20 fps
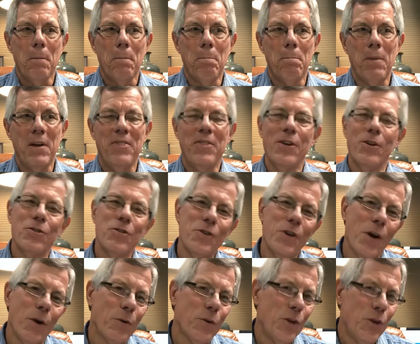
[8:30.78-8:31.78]
But there's
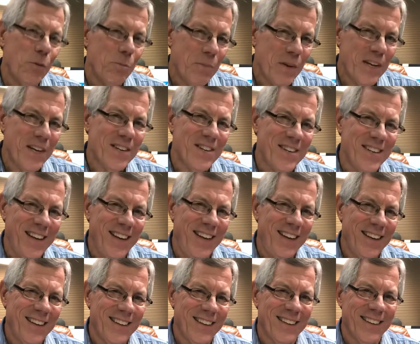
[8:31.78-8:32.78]
no humidity.
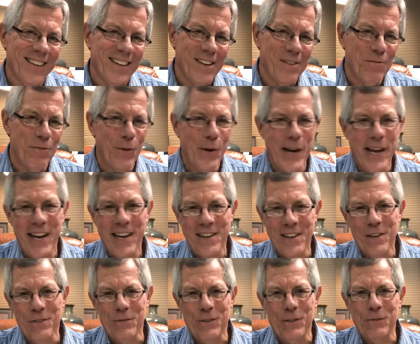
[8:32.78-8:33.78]
It's way
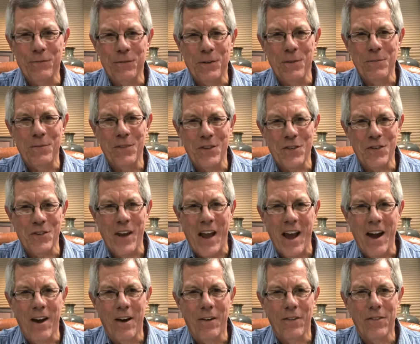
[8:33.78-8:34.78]
different from the
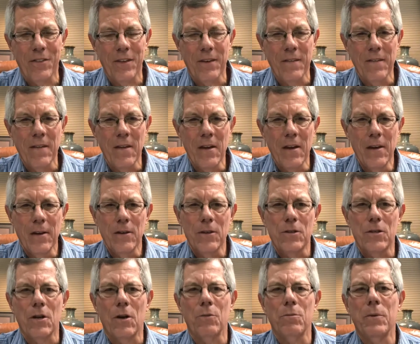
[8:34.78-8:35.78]
south.
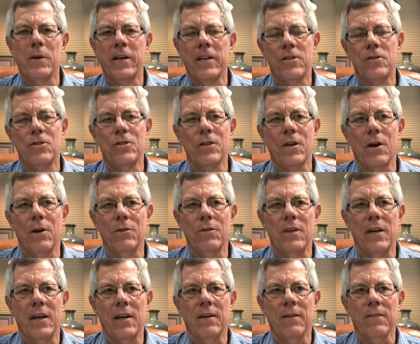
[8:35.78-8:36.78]
So much so
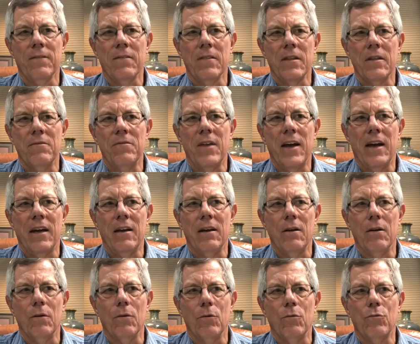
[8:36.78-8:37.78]
that that
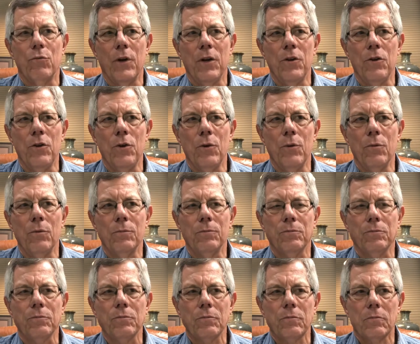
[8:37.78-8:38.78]
when you
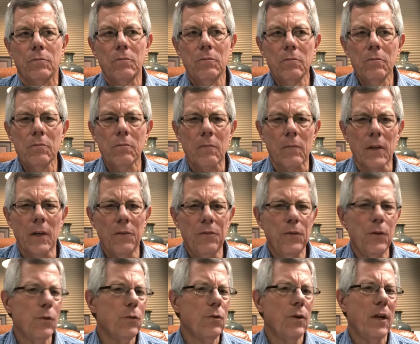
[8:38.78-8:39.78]
if
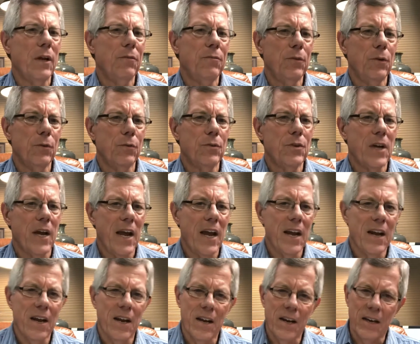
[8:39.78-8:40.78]
you if you
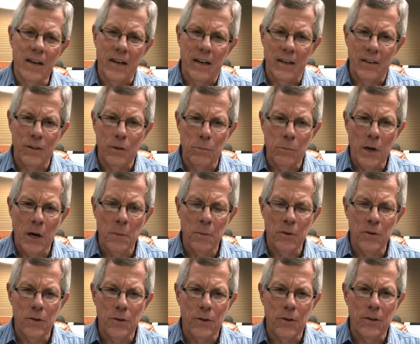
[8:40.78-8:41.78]
take a
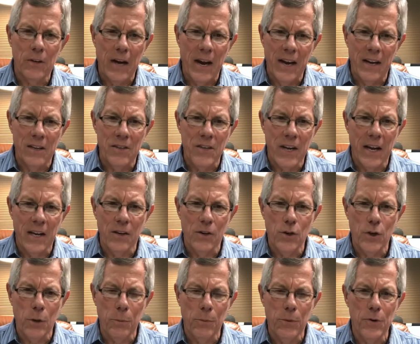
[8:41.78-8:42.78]
thermometer and take a
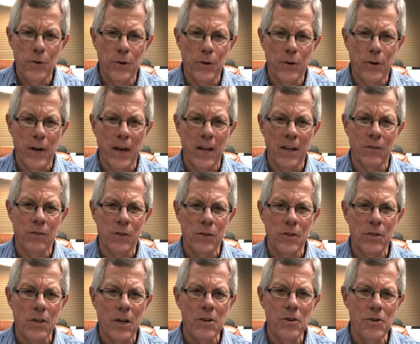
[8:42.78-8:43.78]
temperature in the
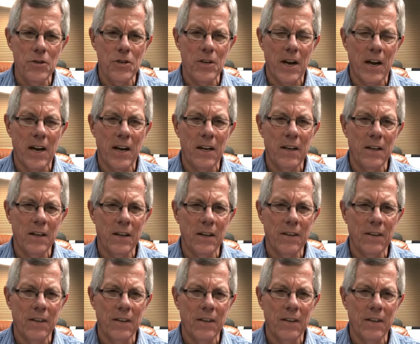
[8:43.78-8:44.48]
sunshine